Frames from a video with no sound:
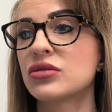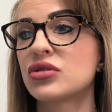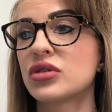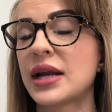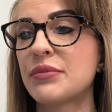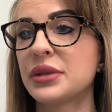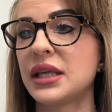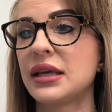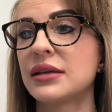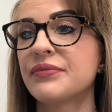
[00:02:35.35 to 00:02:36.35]

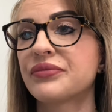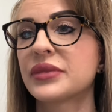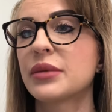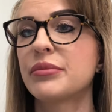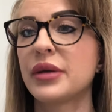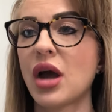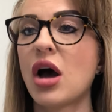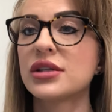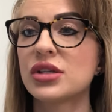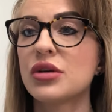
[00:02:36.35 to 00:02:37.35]
trampling.
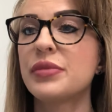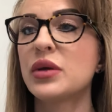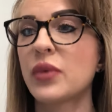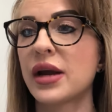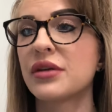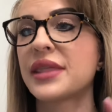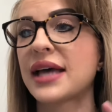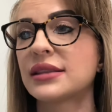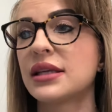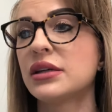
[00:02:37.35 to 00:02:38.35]
Beware
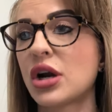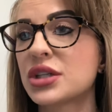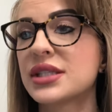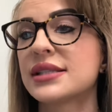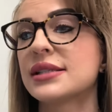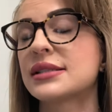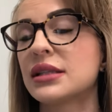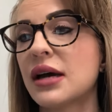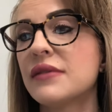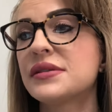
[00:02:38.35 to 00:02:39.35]
that the narcissist
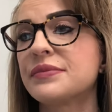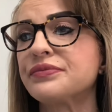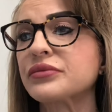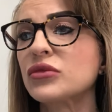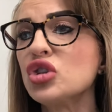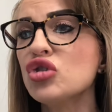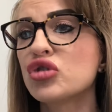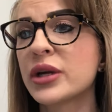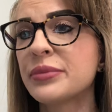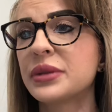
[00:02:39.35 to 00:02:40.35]
loves
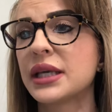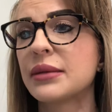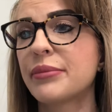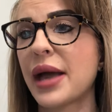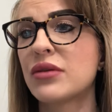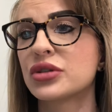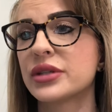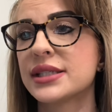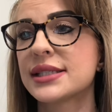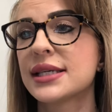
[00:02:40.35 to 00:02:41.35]
trampling
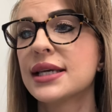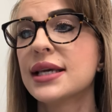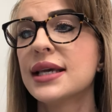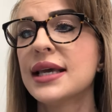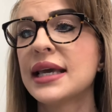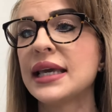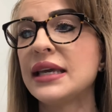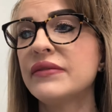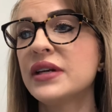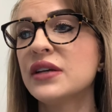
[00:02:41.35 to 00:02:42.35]
boundaries.
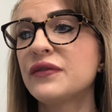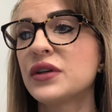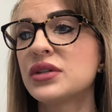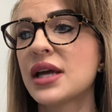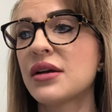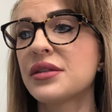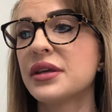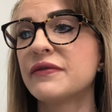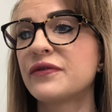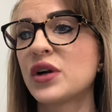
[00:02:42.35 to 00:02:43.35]
Even if you tell
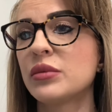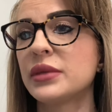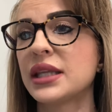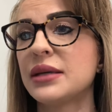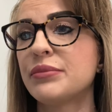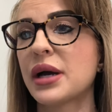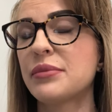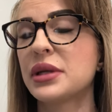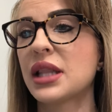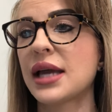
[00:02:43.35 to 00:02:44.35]
them firmly but
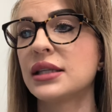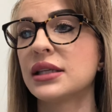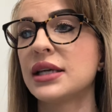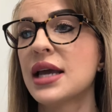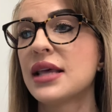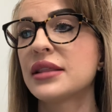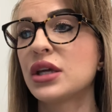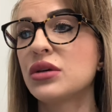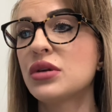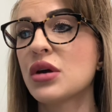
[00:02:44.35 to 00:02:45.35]
politely that
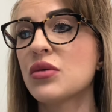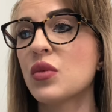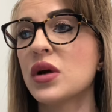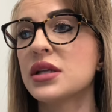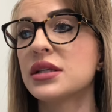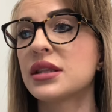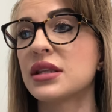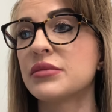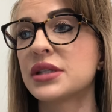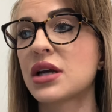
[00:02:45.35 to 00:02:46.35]
you don't want
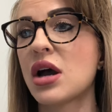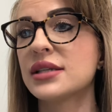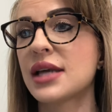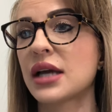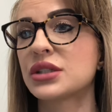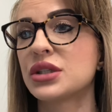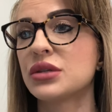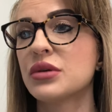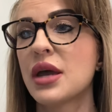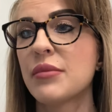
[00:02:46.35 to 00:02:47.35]
them to contact
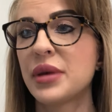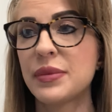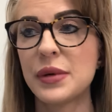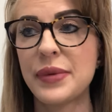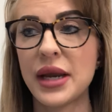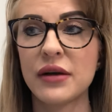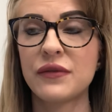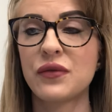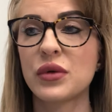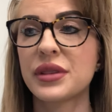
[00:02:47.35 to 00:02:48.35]
you, be prepared
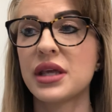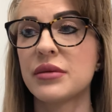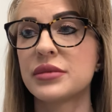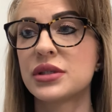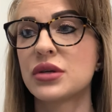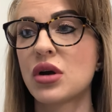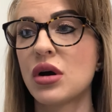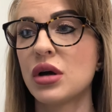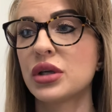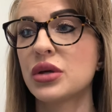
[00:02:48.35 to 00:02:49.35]
for them to
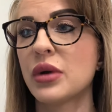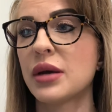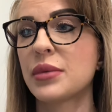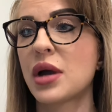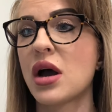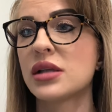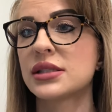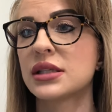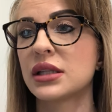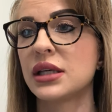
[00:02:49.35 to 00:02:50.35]
call you up
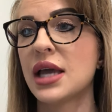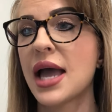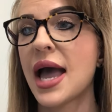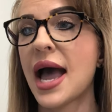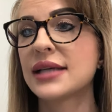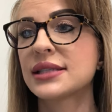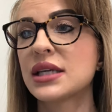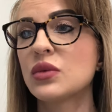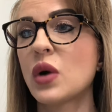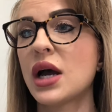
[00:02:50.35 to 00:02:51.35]
constantly,
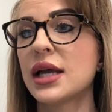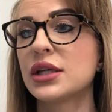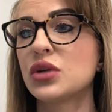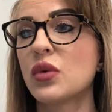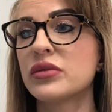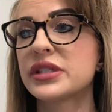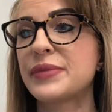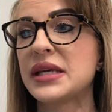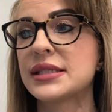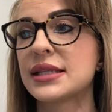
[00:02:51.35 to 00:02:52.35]
asking why you won't
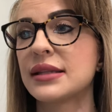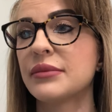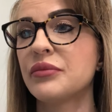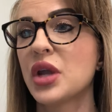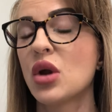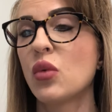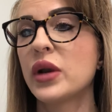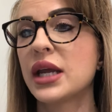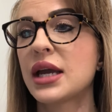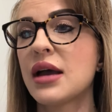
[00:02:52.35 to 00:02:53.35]
speak to them. When
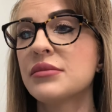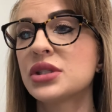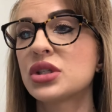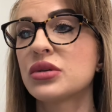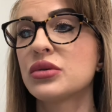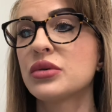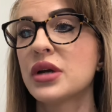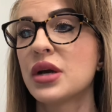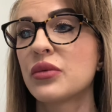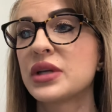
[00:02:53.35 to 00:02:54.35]
it comes to
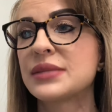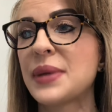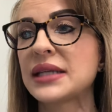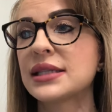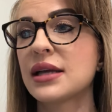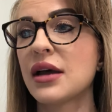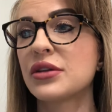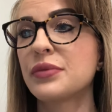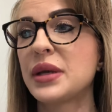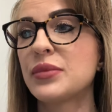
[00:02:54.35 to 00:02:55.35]
respecting other
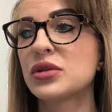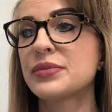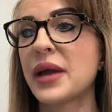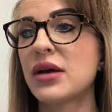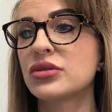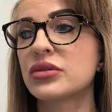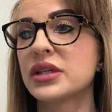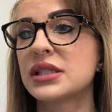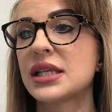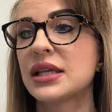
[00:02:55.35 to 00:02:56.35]
people's
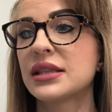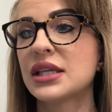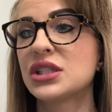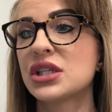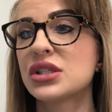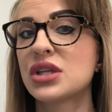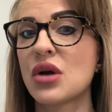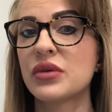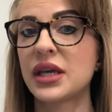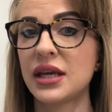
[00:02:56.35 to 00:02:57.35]
boundaries, they just
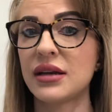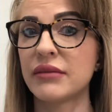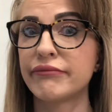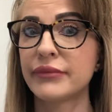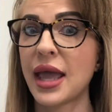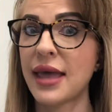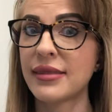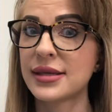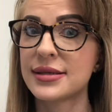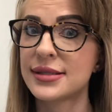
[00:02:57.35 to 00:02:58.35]
don't get it, and
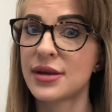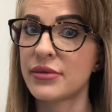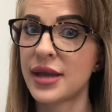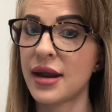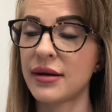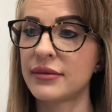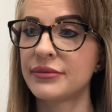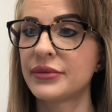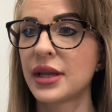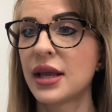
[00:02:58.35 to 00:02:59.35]
they just don't care.
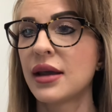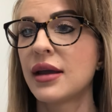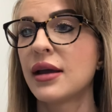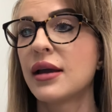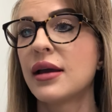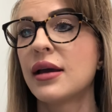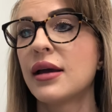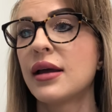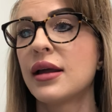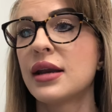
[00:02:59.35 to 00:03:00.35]

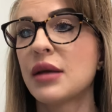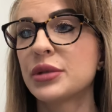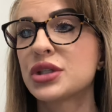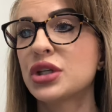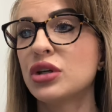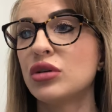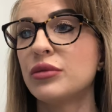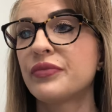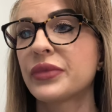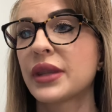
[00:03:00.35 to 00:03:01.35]
Number two,